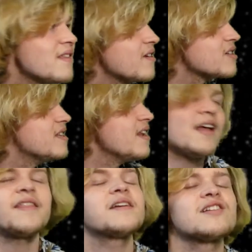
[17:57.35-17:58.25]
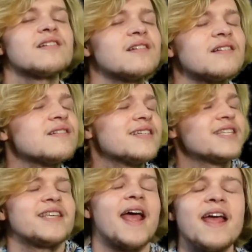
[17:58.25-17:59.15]
There's nothing
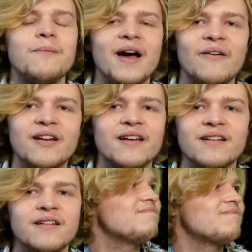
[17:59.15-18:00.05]
to say about it.